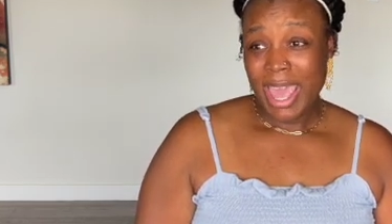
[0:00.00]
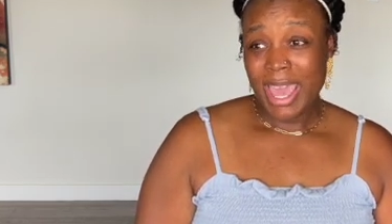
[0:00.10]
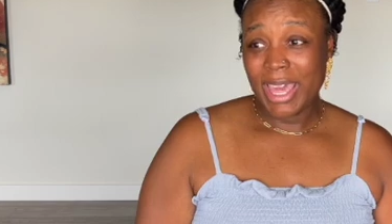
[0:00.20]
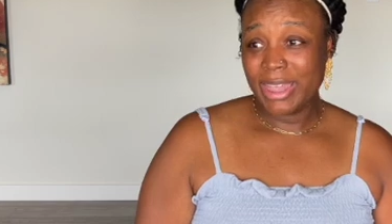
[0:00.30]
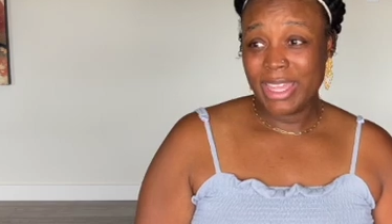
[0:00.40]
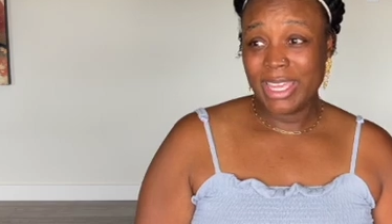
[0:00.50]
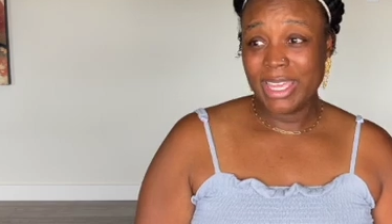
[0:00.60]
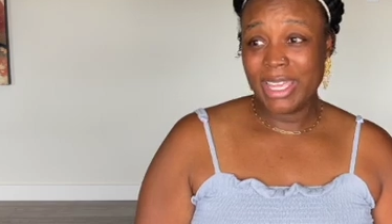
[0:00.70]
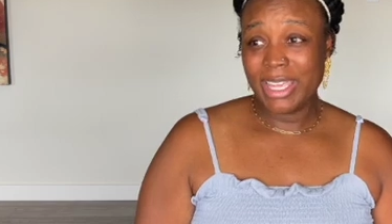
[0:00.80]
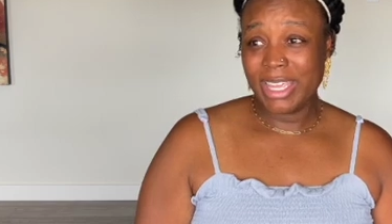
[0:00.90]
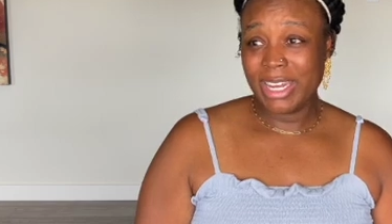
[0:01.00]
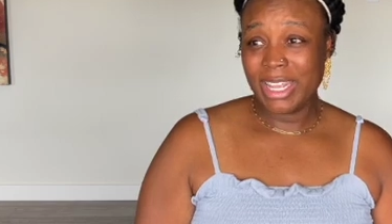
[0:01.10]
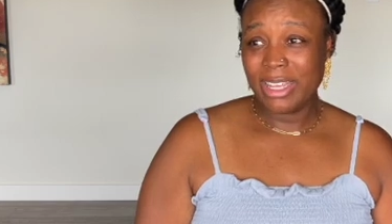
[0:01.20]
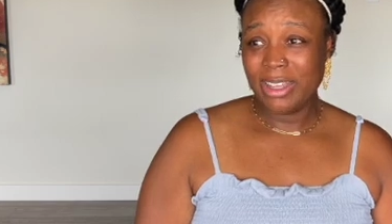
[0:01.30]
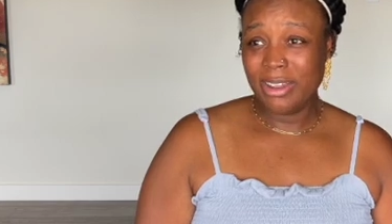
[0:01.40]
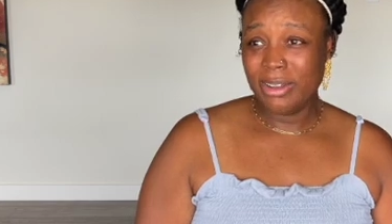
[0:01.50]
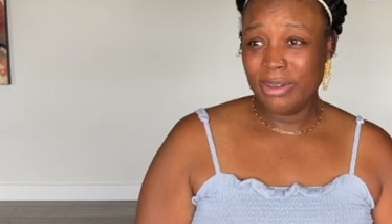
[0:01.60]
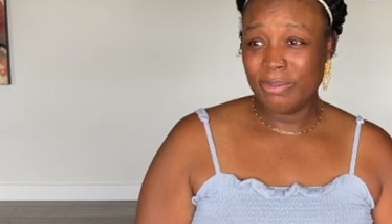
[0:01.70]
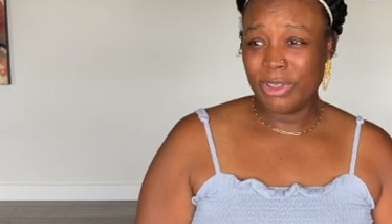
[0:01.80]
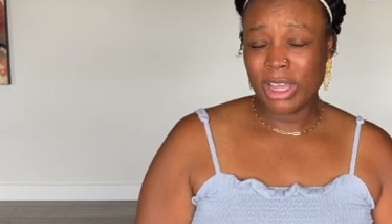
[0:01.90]
And then
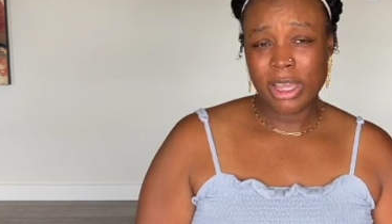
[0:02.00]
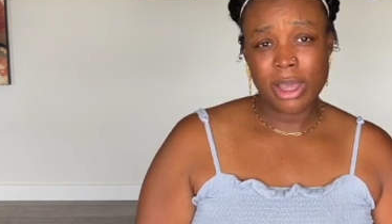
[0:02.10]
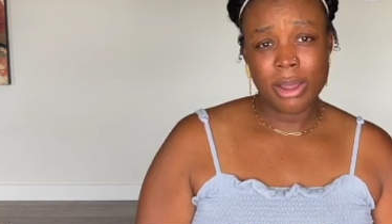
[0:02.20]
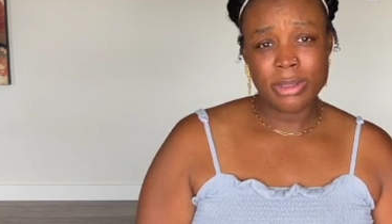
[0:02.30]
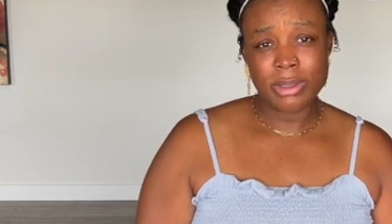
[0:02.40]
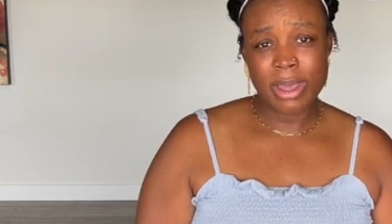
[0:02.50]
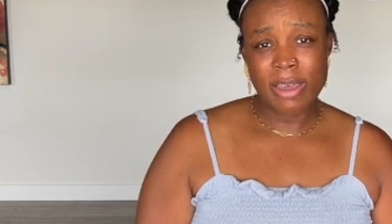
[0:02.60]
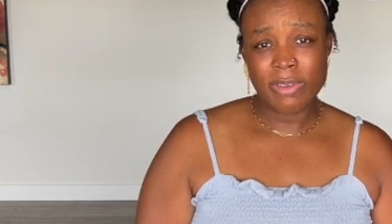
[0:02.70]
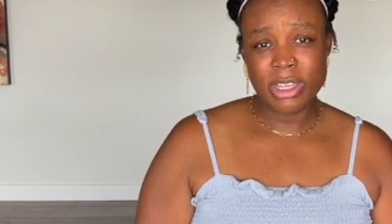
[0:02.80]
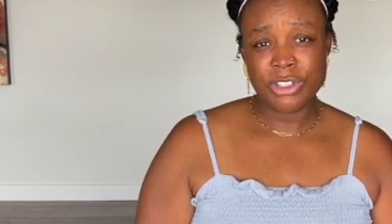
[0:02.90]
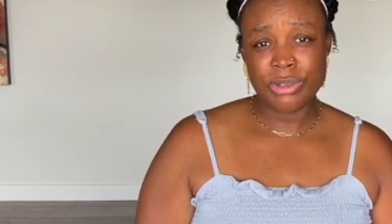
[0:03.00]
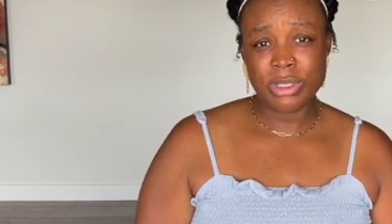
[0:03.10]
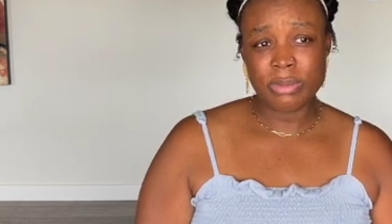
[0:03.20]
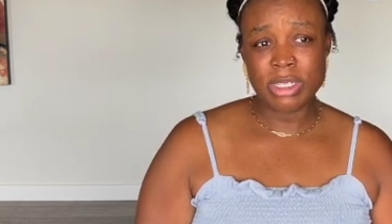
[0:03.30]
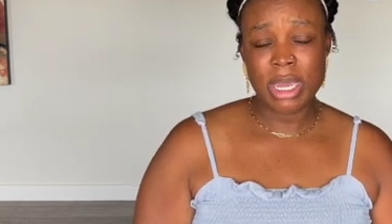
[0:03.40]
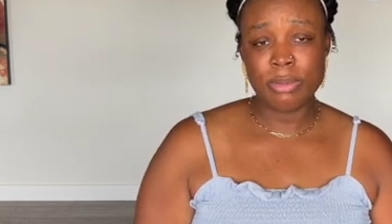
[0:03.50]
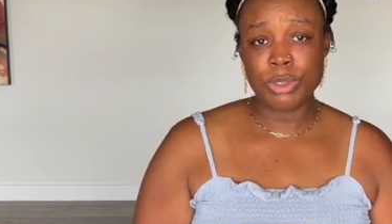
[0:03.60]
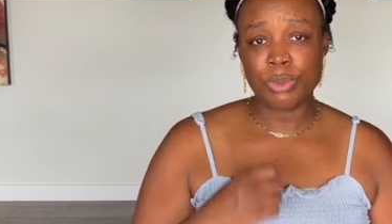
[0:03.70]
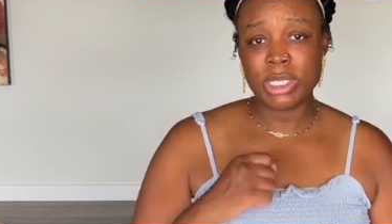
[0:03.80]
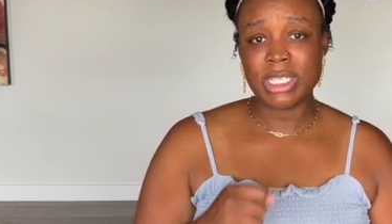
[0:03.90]
I also have issues
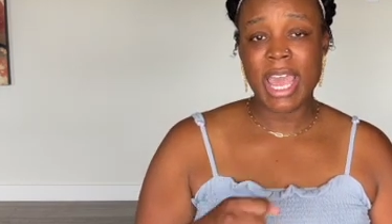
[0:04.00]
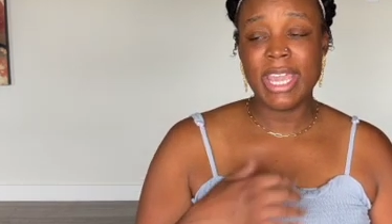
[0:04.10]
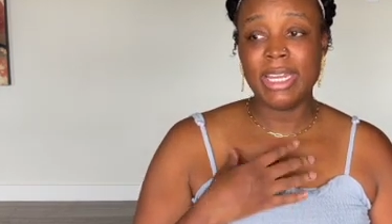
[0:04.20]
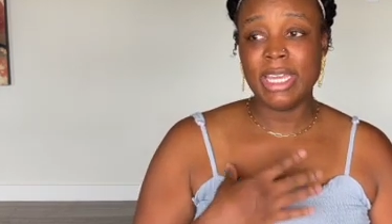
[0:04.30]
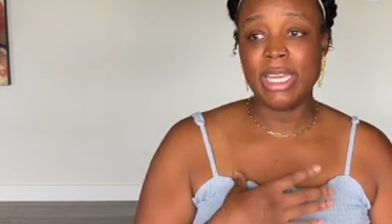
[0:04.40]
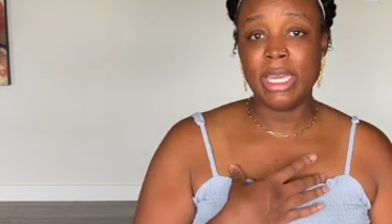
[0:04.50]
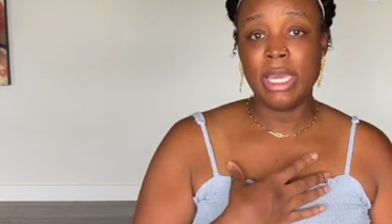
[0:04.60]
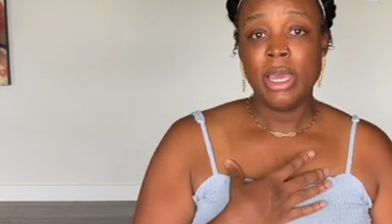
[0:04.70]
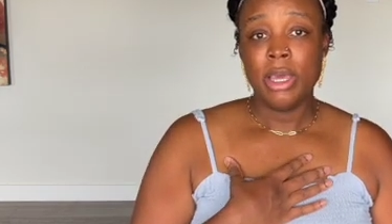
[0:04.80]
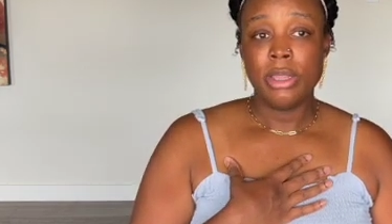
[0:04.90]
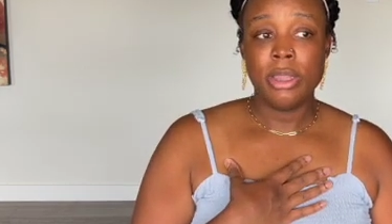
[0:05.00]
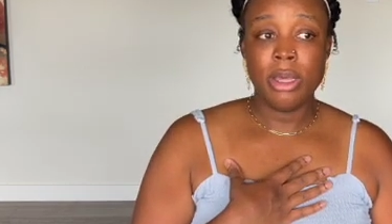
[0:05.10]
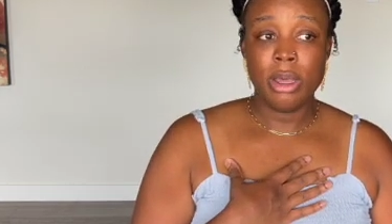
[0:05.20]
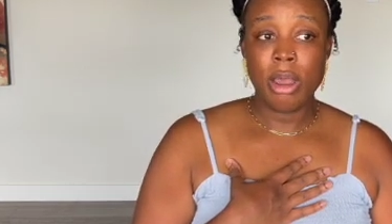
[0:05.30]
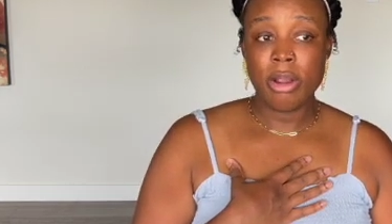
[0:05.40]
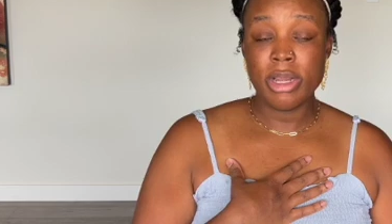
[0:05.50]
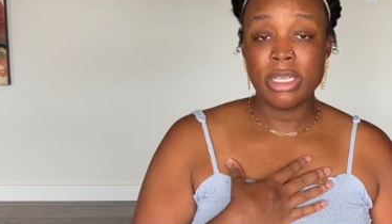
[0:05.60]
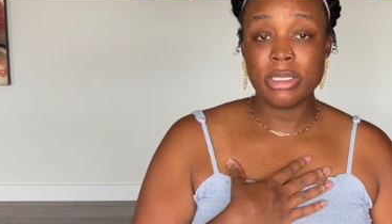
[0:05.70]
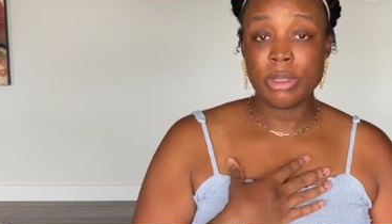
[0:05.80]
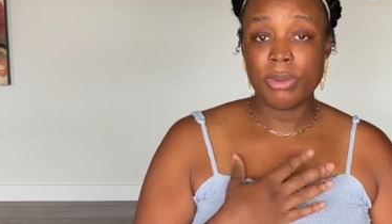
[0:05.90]
sometimes with tightening the
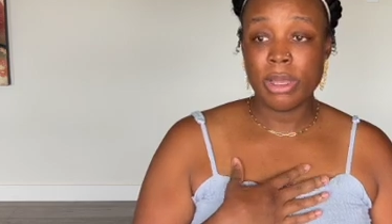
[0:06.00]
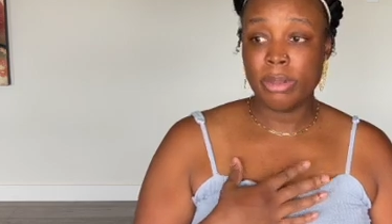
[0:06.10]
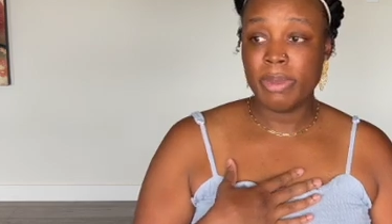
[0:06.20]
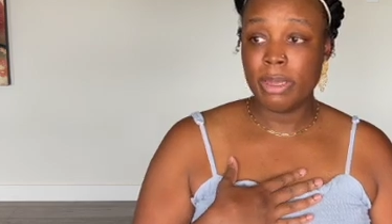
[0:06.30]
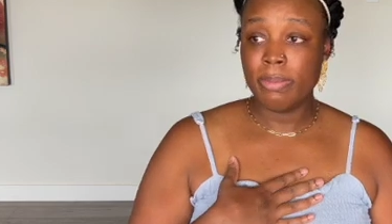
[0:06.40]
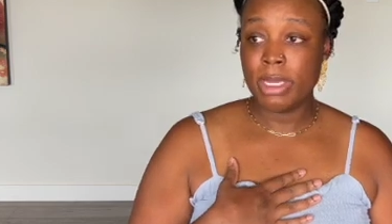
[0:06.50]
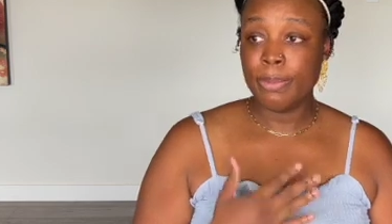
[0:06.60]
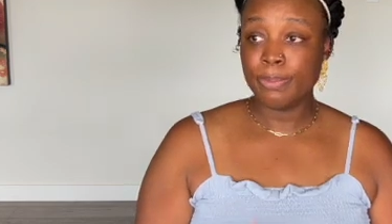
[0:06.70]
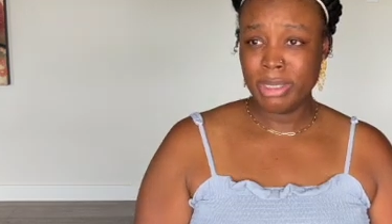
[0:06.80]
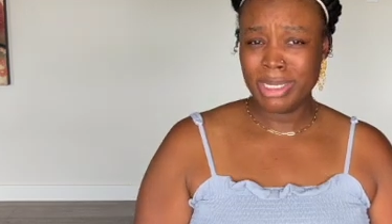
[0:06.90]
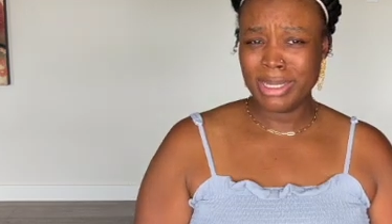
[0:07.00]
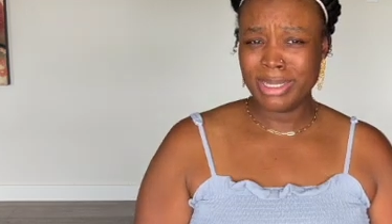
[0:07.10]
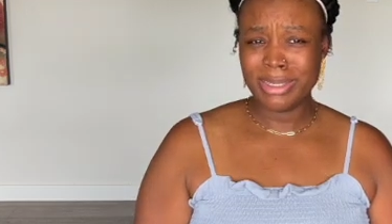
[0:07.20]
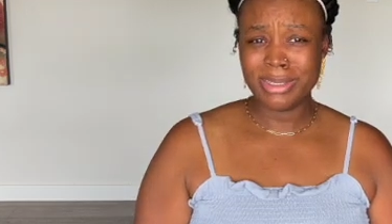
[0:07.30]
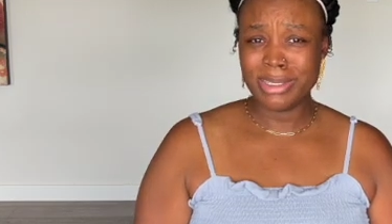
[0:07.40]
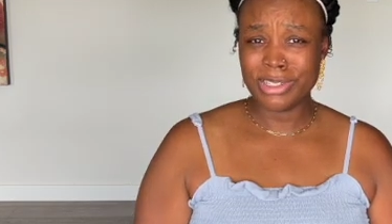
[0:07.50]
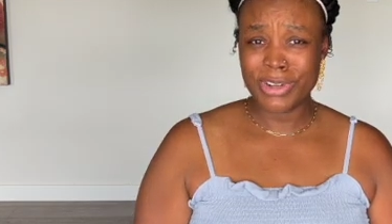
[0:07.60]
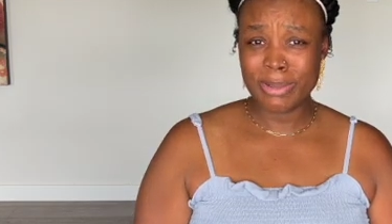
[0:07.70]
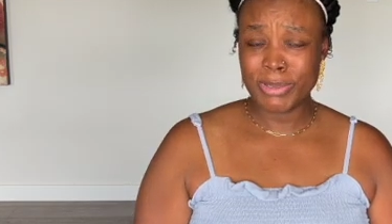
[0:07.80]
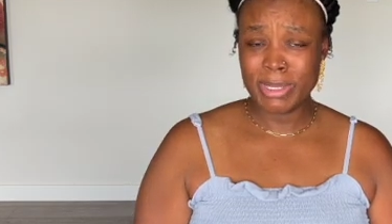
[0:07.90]
harness around the baby because the
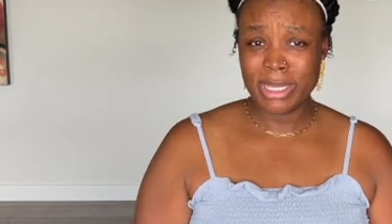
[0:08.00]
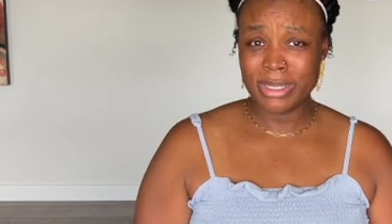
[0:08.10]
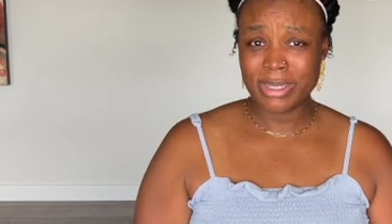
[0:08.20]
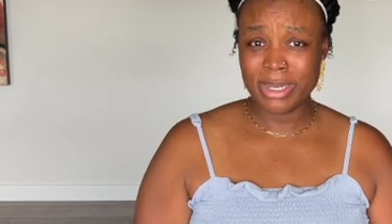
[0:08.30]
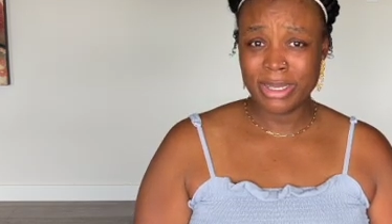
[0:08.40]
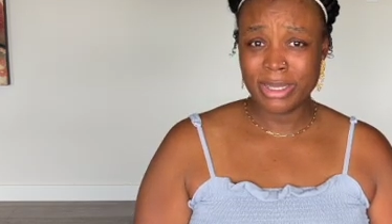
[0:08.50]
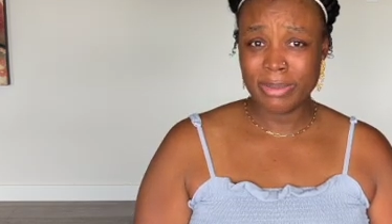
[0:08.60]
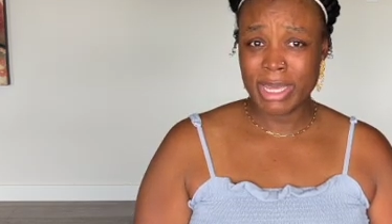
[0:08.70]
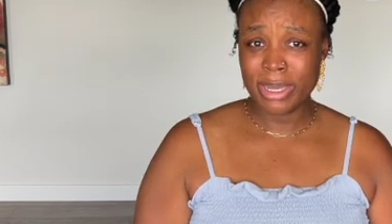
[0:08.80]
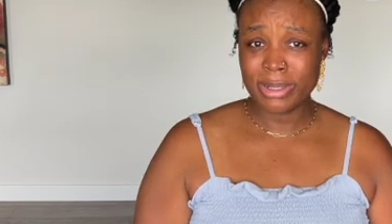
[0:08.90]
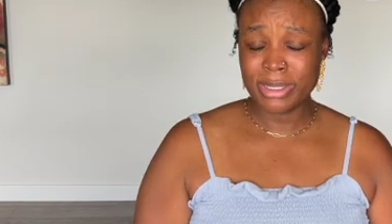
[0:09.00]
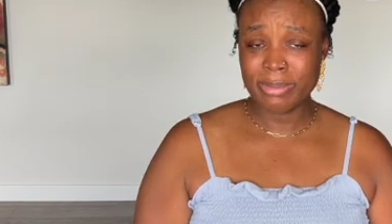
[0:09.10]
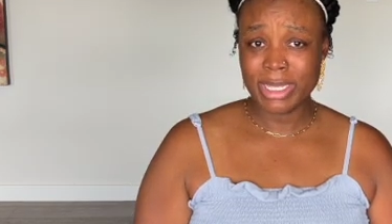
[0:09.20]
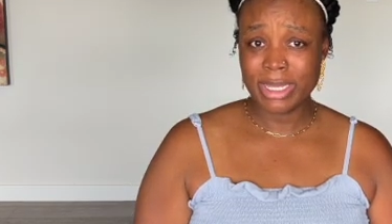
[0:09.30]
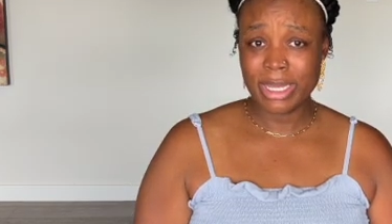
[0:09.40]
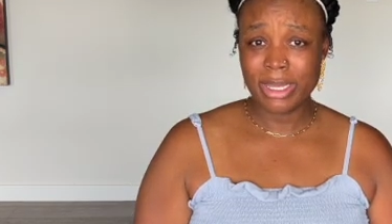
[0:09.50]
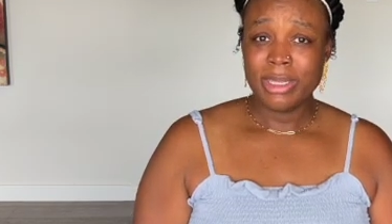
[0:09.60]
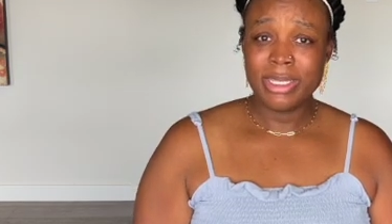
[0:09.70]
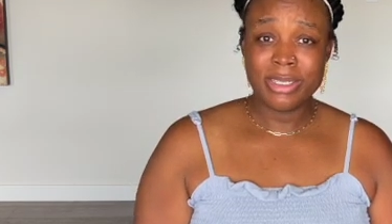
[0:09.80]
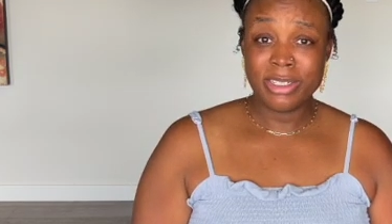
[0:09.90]
straps be getting stuck in the back or something like that.
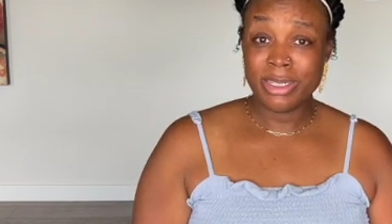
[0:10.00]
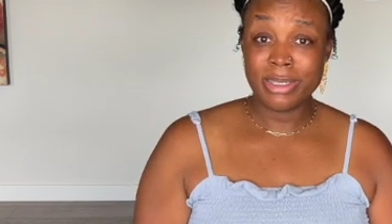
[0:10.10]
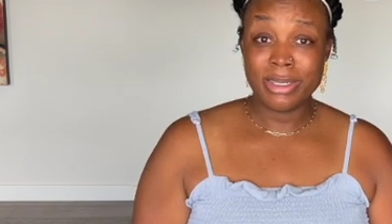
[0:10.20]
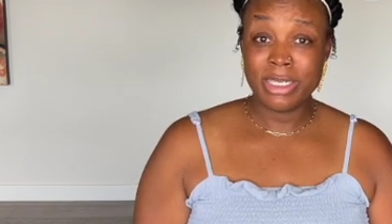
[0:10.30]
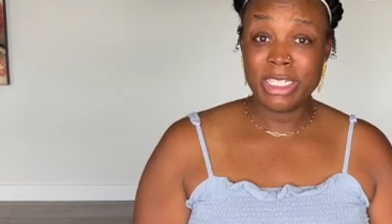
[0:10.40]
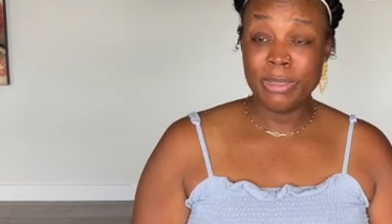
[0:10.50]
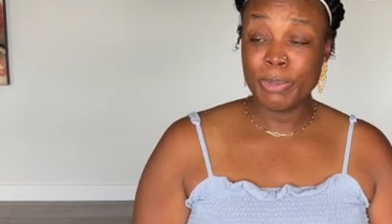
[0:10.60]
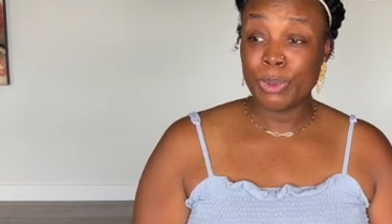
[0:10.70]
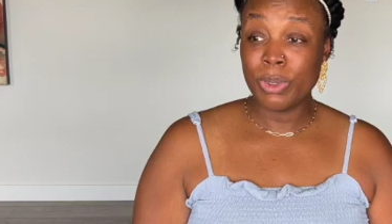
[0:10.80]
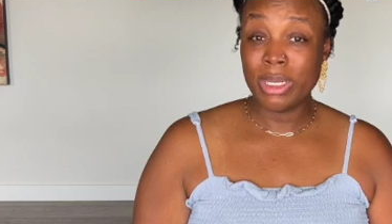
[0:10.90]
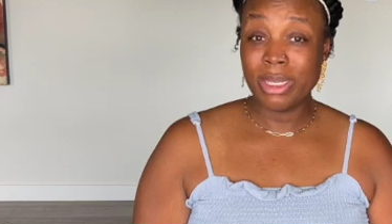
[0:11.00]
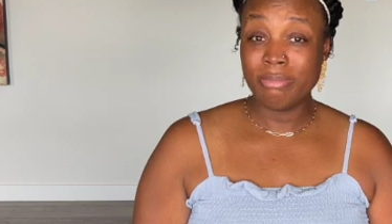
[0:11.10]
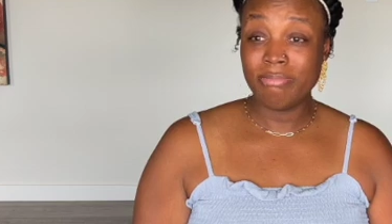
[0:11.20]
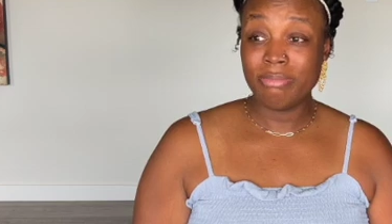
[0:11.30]
This is just a cheaper one